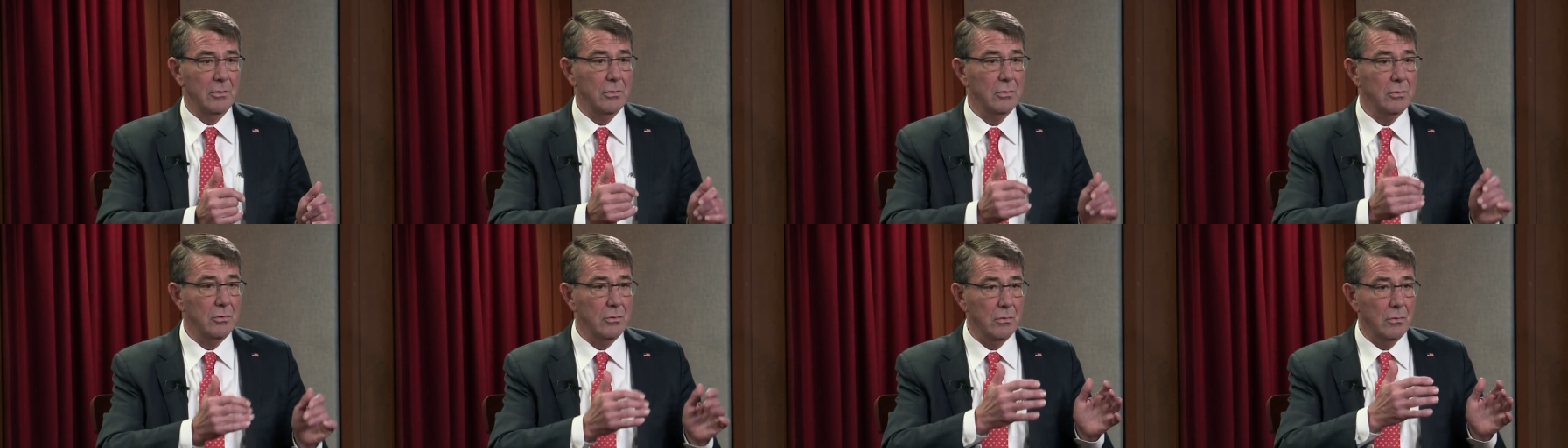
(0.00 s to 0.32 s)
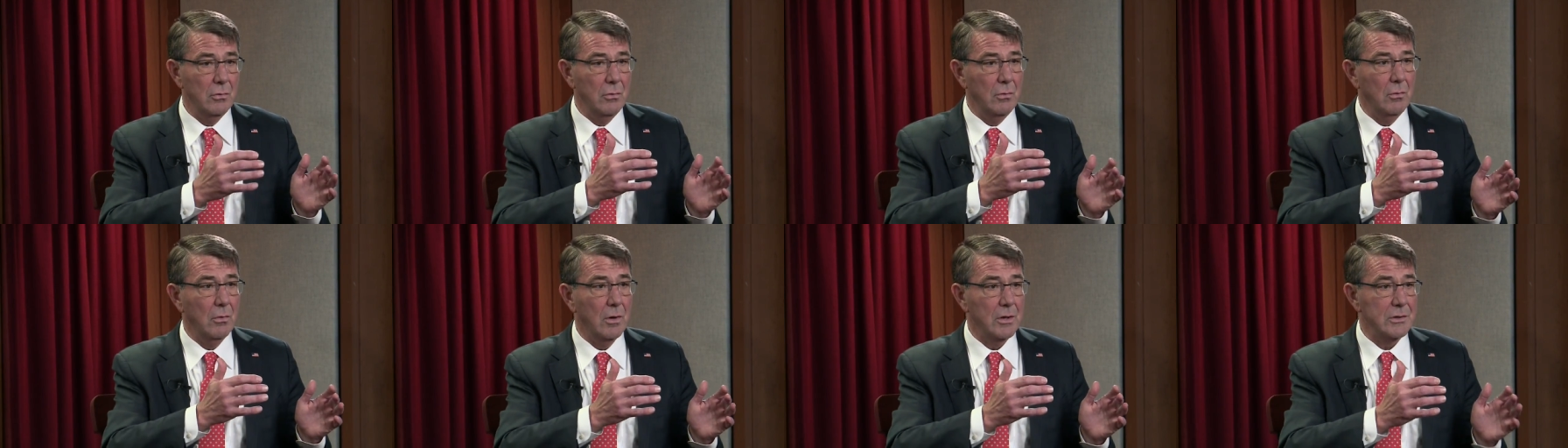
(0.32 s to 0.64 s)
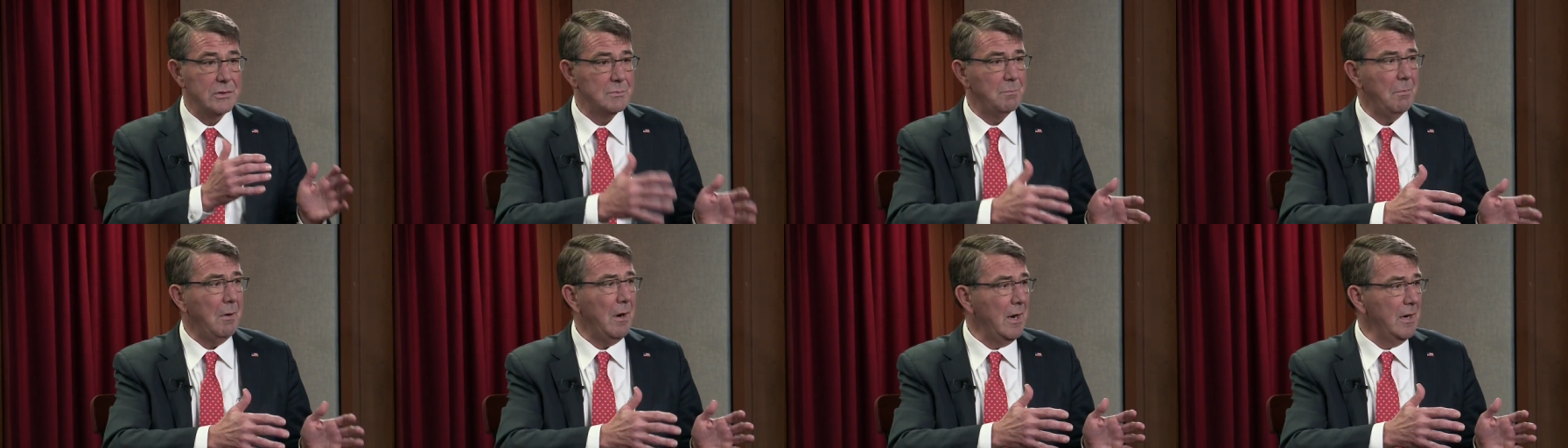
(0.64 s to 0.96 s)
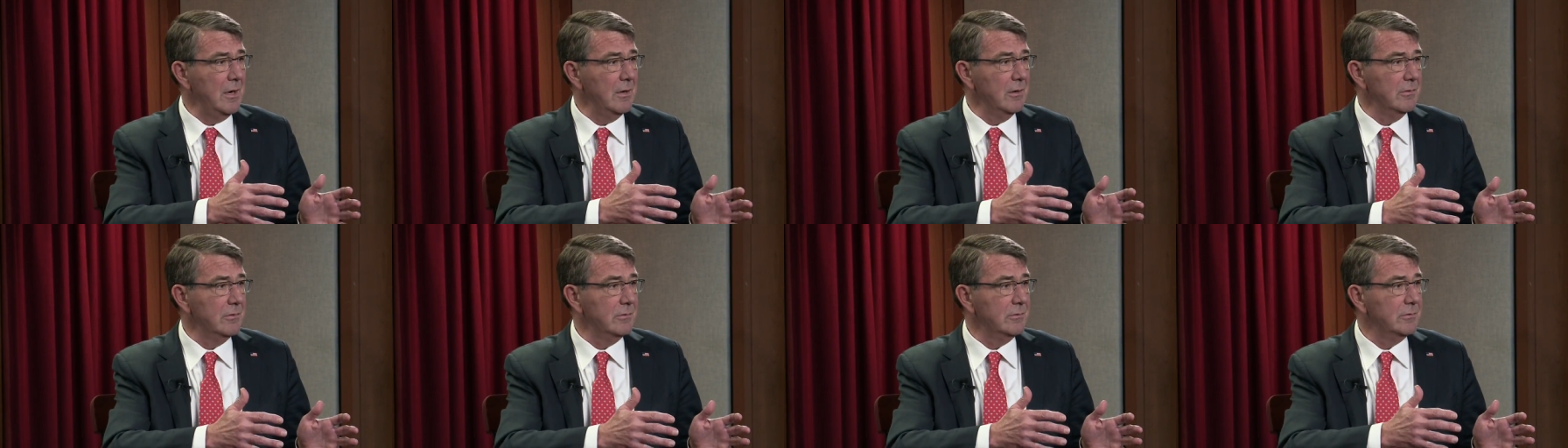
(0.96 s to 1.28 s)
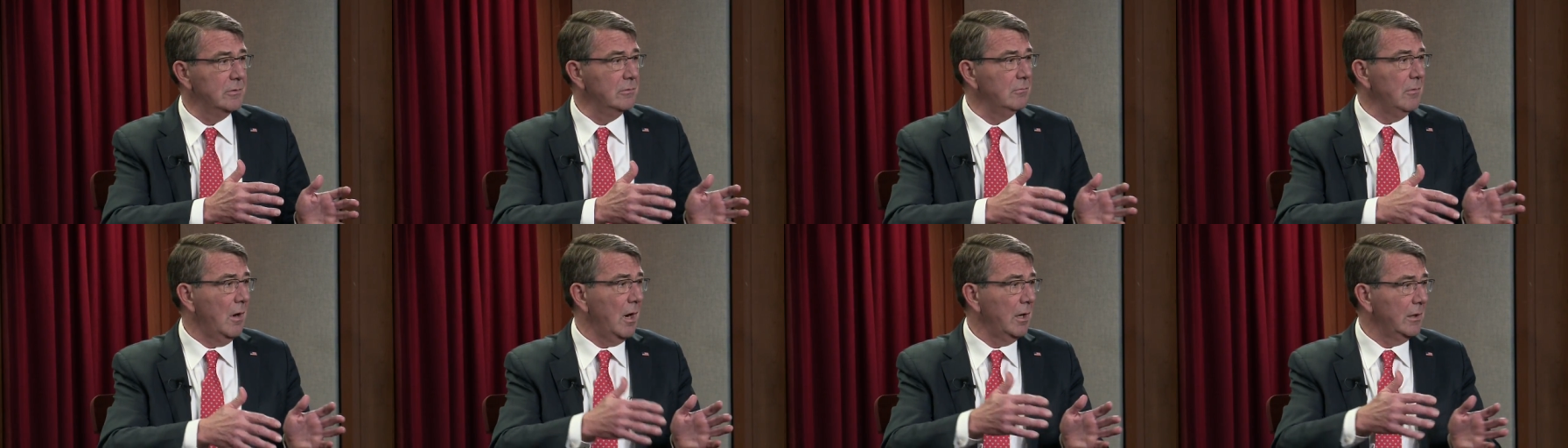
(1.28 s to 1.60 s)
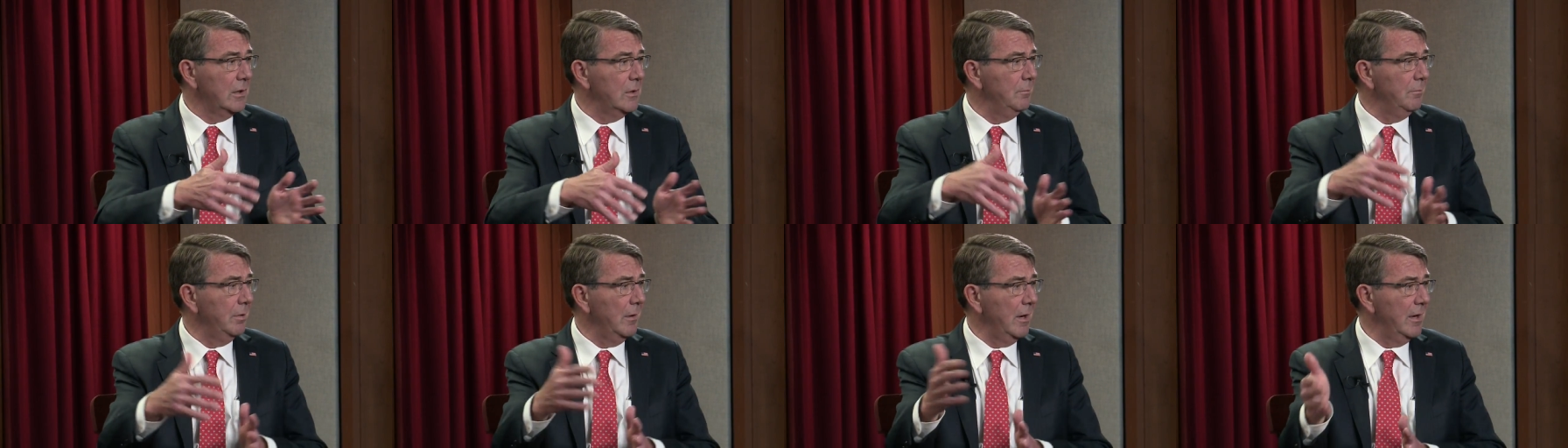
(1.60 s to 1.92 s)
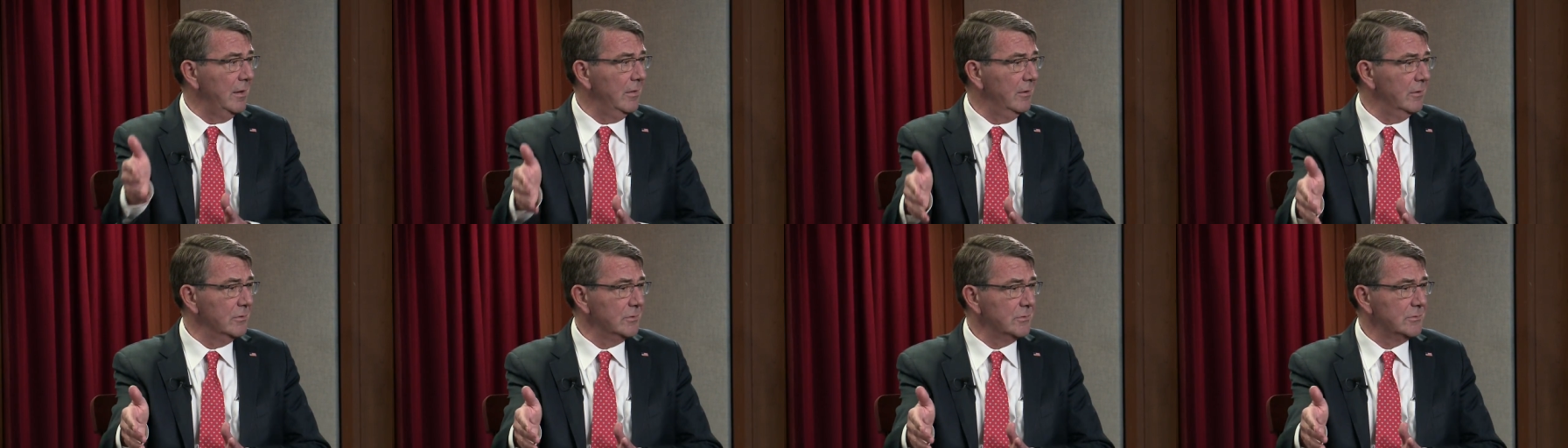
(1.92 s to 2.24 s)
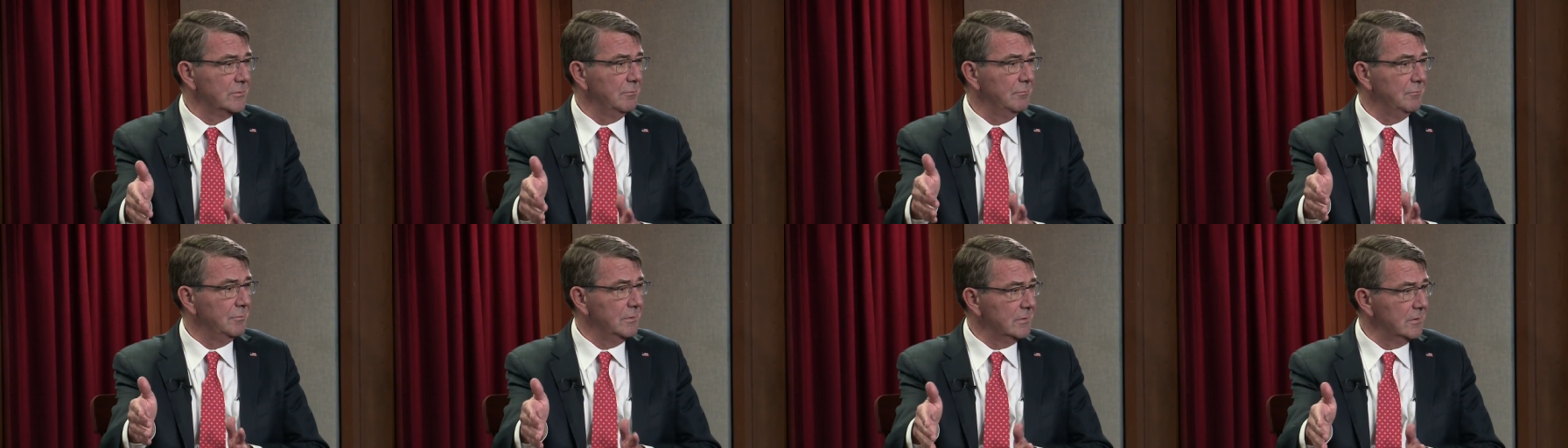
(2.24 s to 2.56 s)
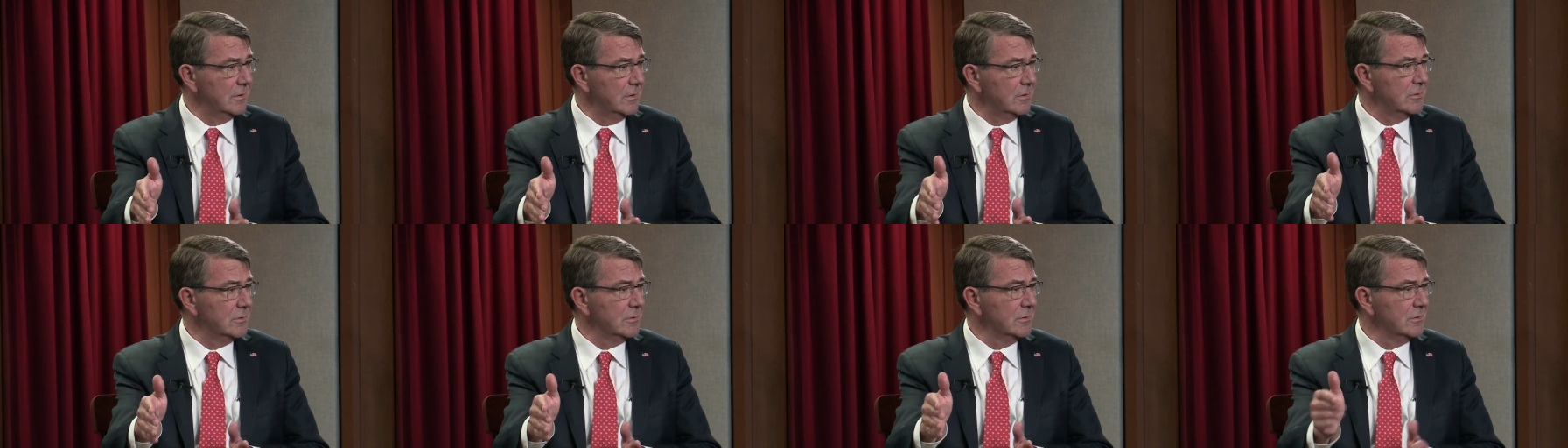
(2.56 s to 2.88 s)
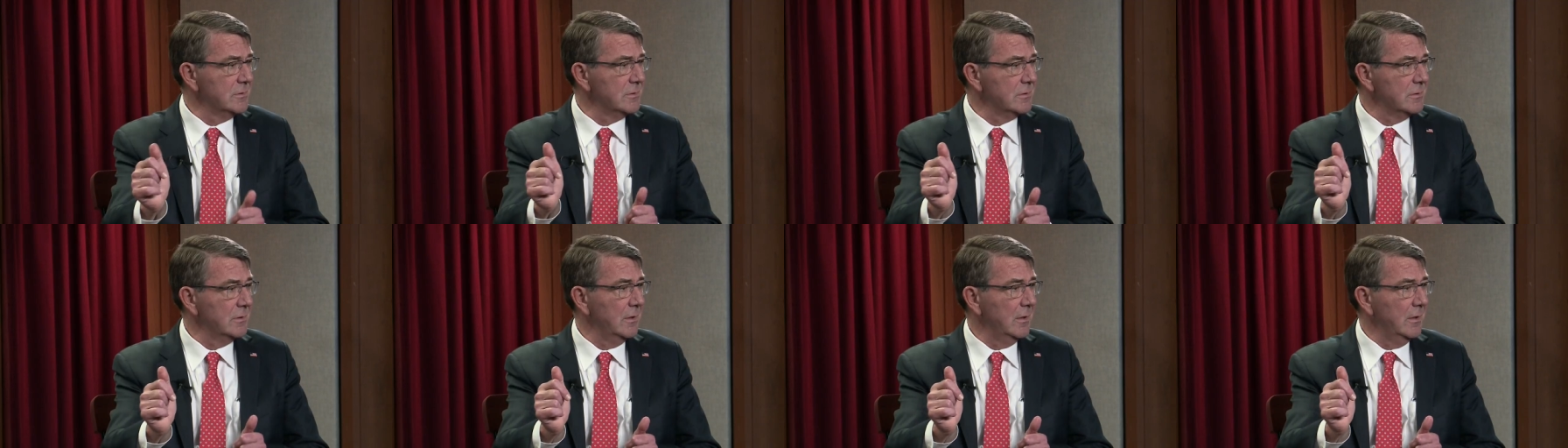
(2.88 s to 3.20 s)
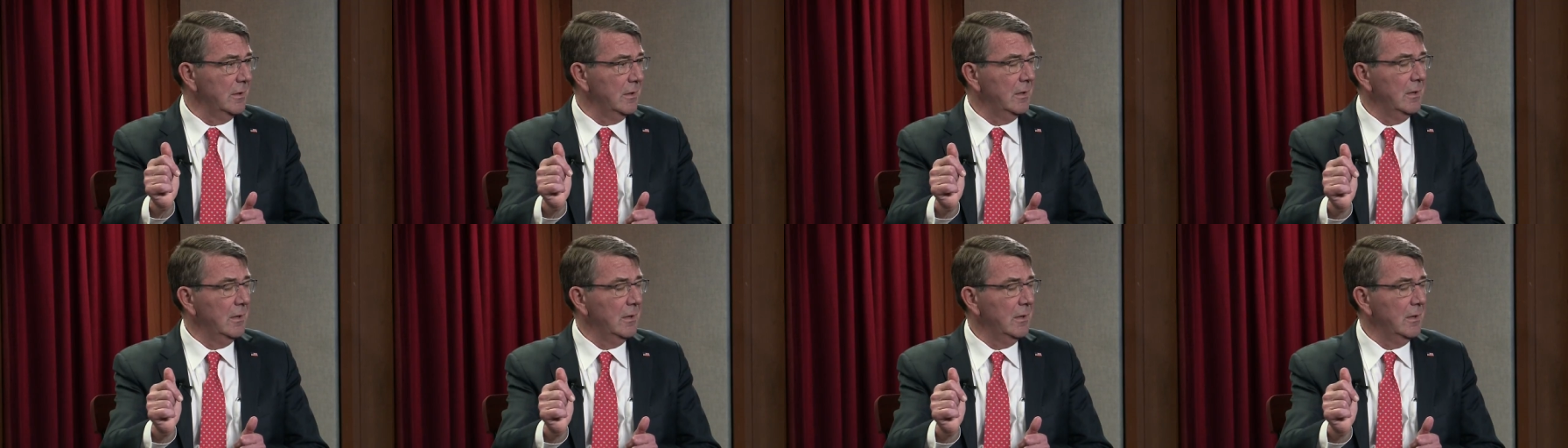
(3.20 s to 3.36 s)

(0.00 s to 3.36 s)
who aspired to occupy those positions.